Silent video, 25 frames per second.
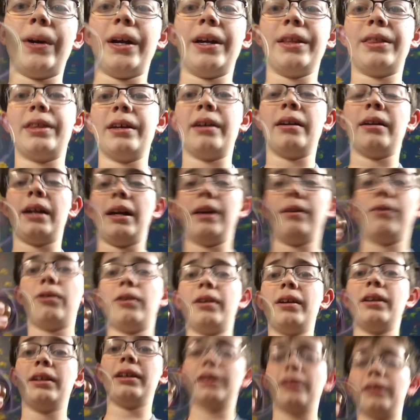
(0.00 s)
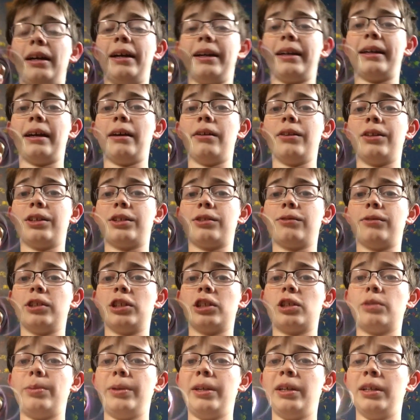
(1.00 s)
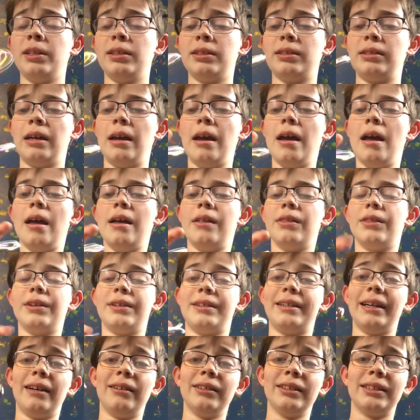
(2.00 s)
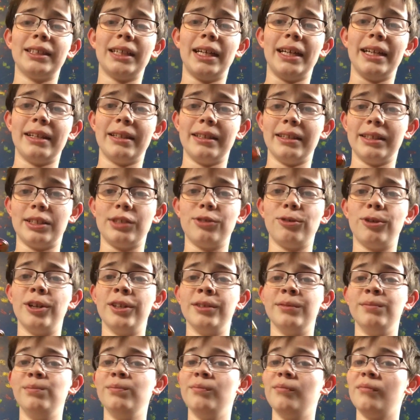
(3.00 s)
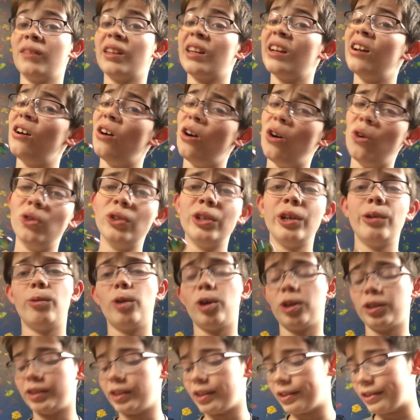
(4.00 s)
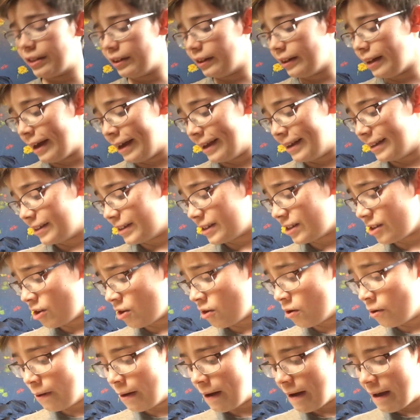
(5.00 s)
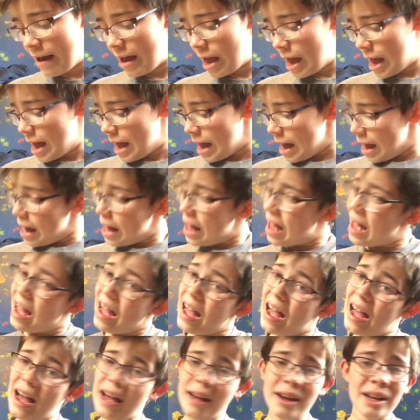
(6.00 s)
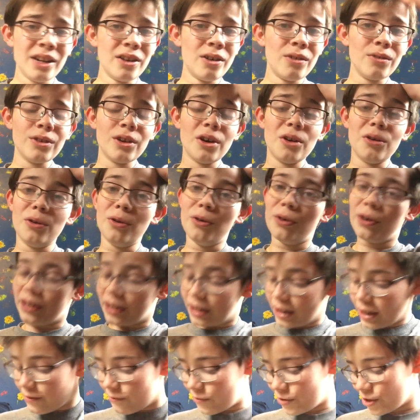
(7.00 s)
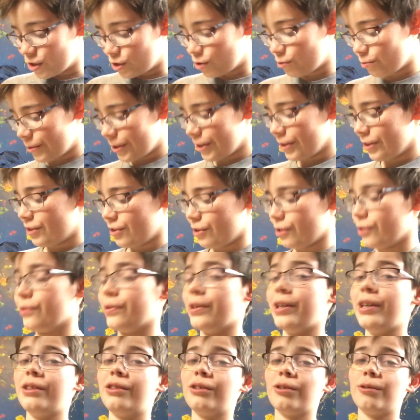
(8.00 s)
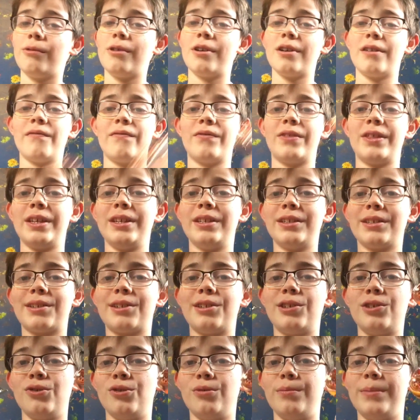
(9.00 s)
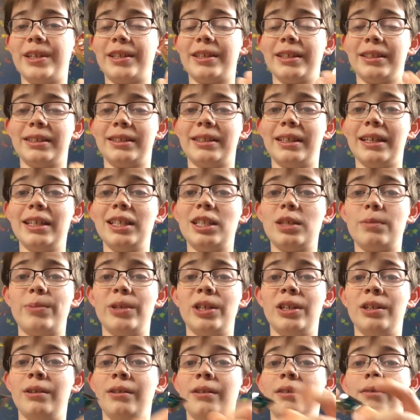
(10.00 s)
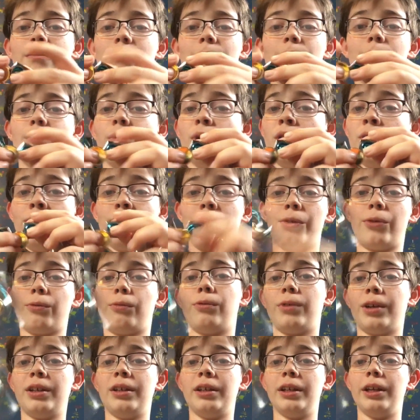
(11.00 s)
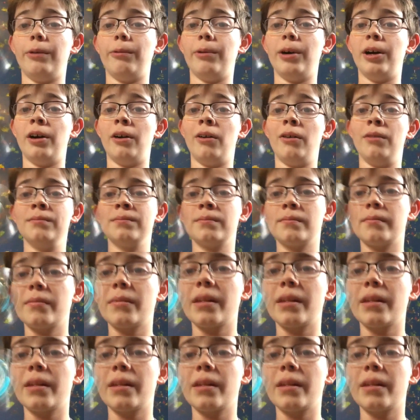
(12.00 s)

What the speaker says: right there. I really like how this one spins. The downside of this one only works in the light, so I don't know who to give this win to. Either one of these two, because they spin both really well.